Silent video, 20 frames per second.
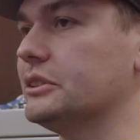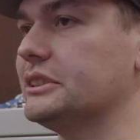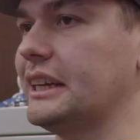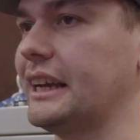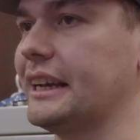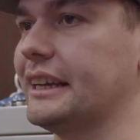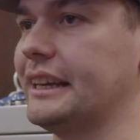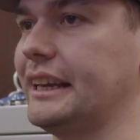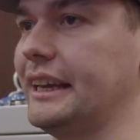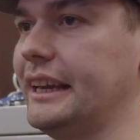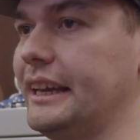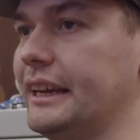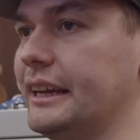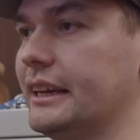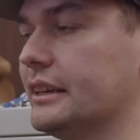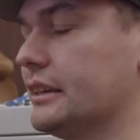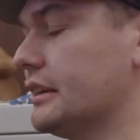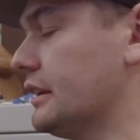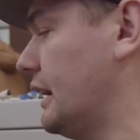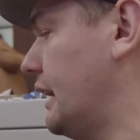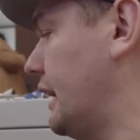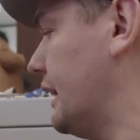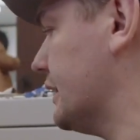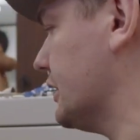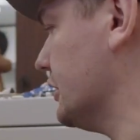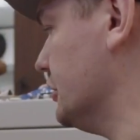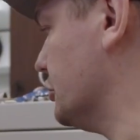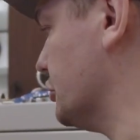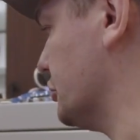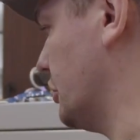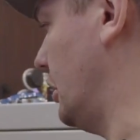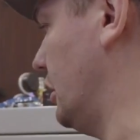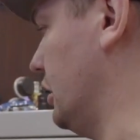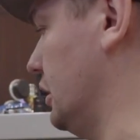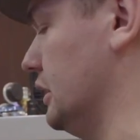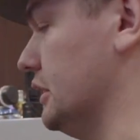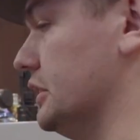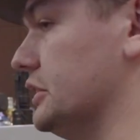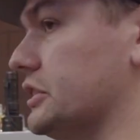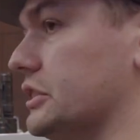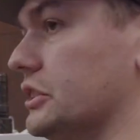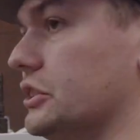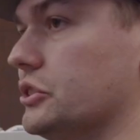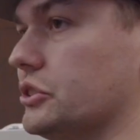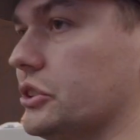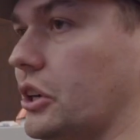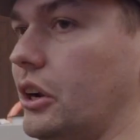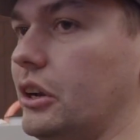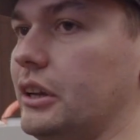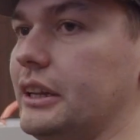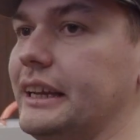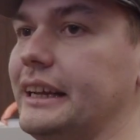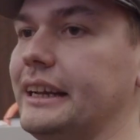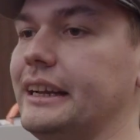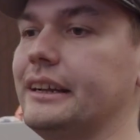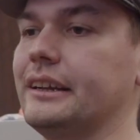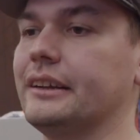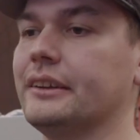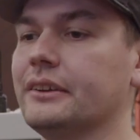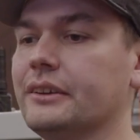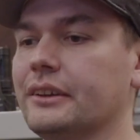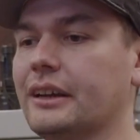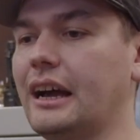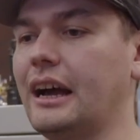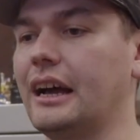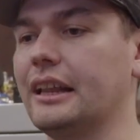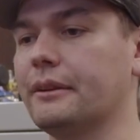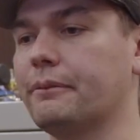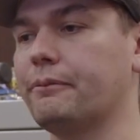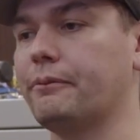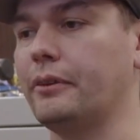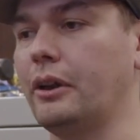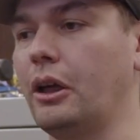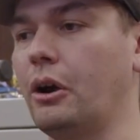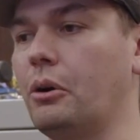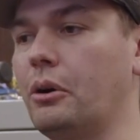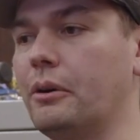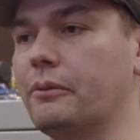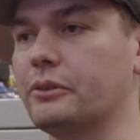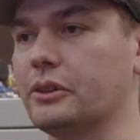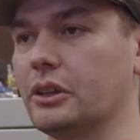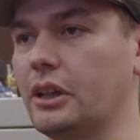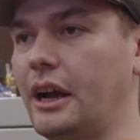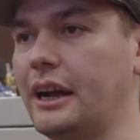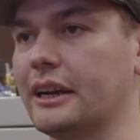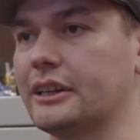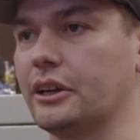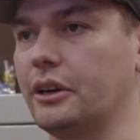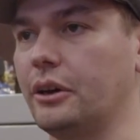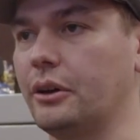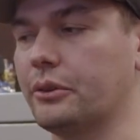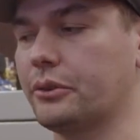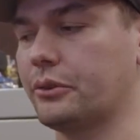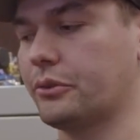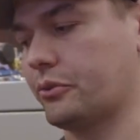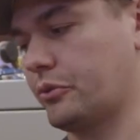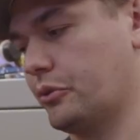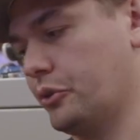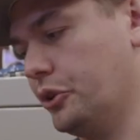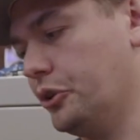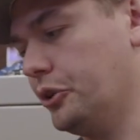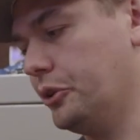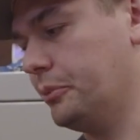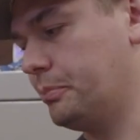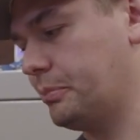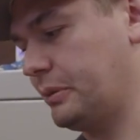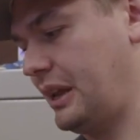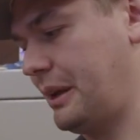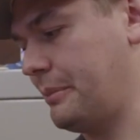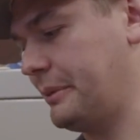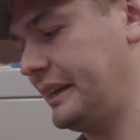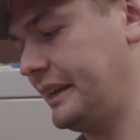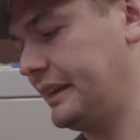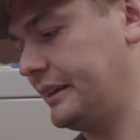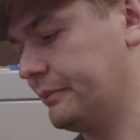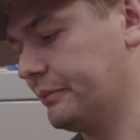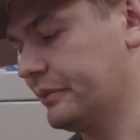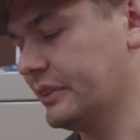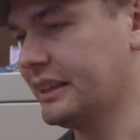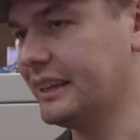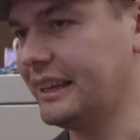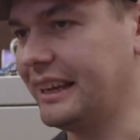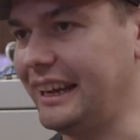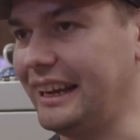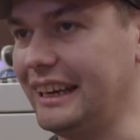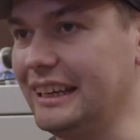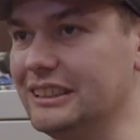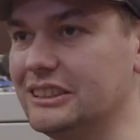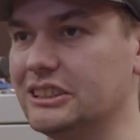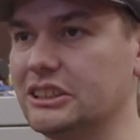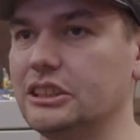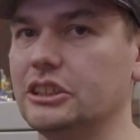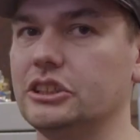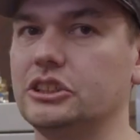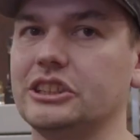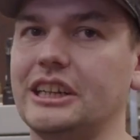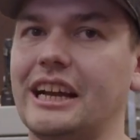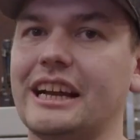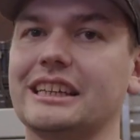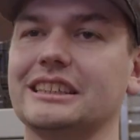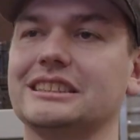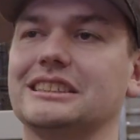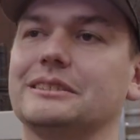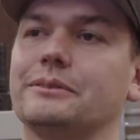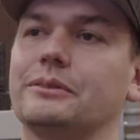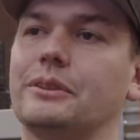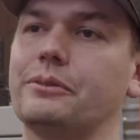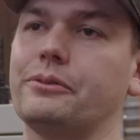tank here, controllers controlling the flow of glycol through plumbing into the jackets of the